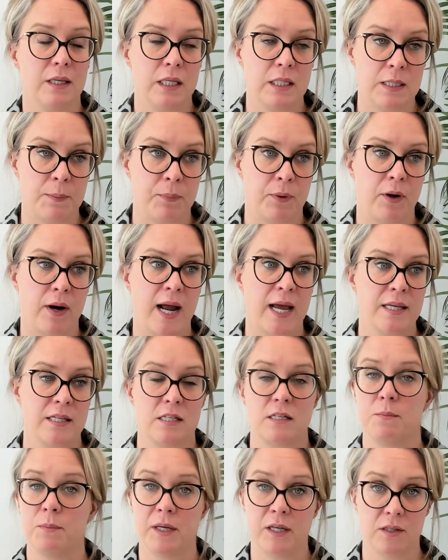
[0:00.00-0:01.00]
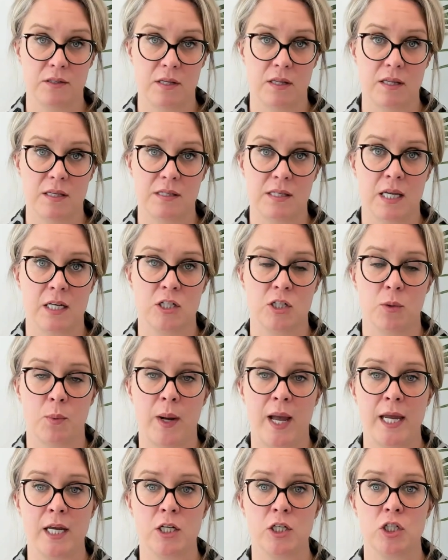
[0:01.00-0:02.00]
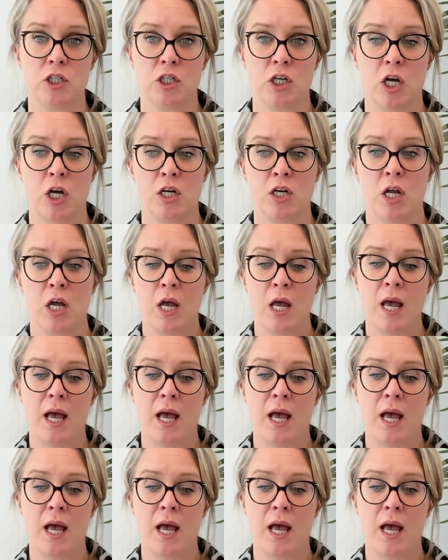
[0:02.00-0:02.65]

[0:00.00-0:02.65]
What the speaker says: depressed because of the situation,